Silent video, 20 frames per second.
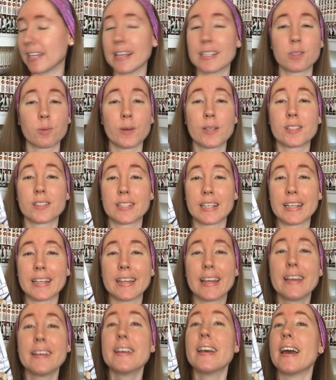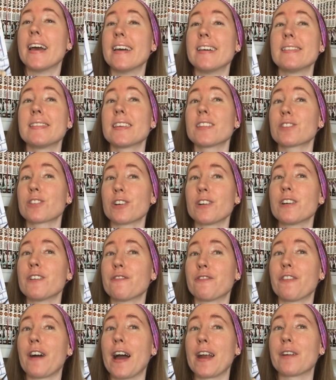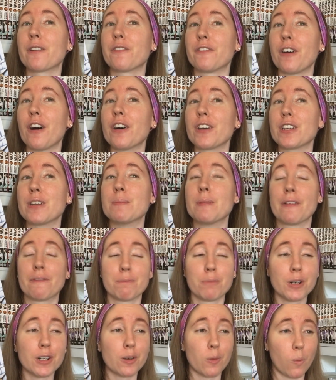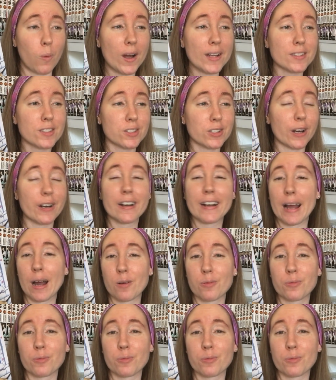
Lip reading: as we see in the third and final volume. If book one started out